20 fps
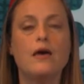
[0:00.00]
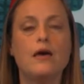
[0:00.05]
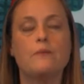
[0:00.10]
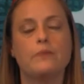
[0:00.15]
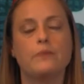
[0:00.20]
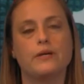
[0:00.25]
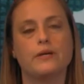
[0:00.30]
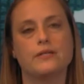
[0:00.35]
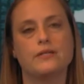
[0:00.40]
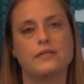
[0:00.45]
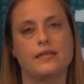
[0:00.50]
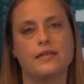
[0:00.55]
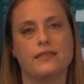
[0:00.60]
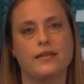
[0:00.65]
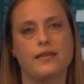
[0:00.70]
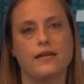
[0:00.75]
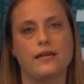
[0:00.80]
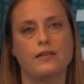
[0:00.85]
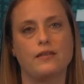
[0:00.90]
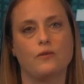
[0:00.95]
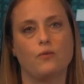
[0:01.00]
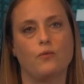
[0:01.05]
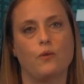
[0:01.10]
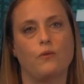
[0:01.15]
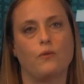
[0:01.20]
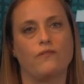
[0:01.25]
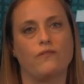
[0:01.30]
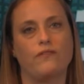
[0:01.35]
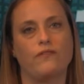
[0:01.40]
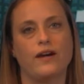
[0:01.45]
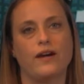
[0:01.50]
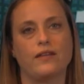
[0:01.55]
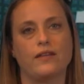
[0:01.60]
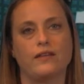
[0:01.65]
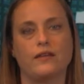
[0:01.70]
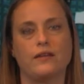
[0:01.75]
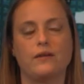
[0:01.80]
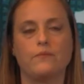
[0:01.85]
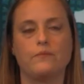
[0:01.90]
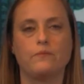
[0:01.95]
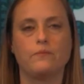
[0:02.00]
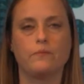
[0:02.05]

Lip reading: because I think that what we're finally